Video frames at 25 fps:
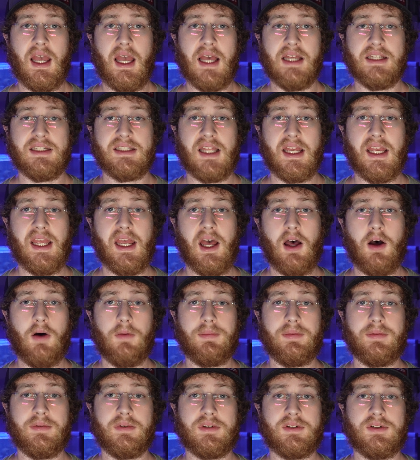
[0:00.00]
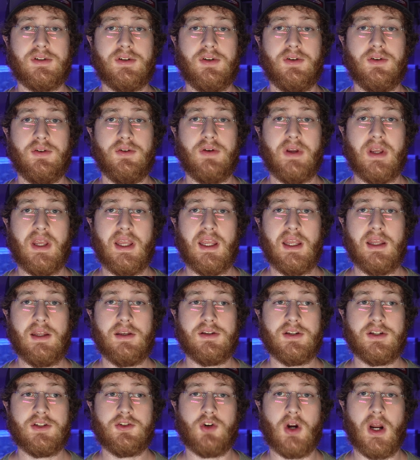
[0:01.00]
as they help to
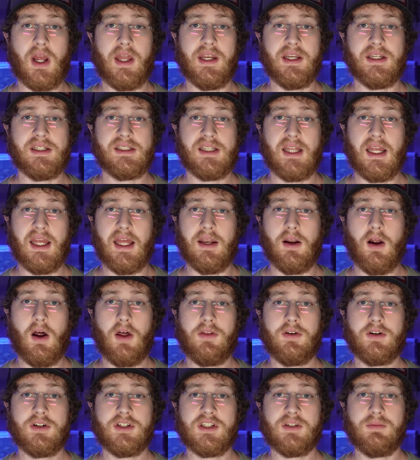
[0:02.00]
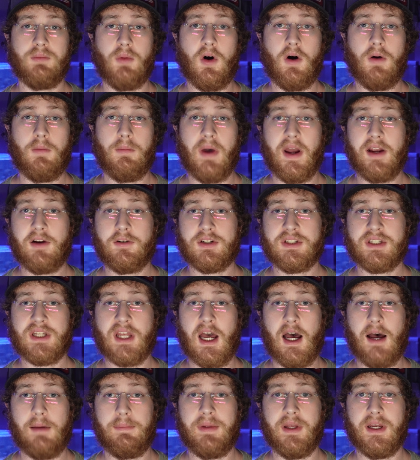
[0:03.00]
eat detritus and other small
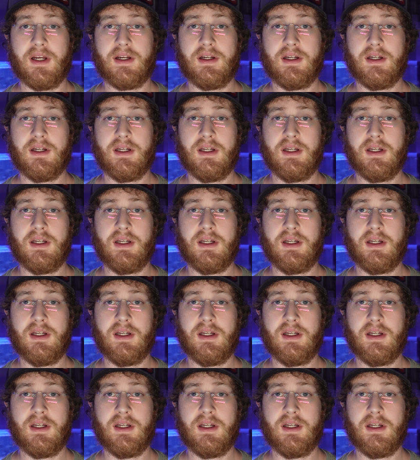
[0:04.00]
microscopic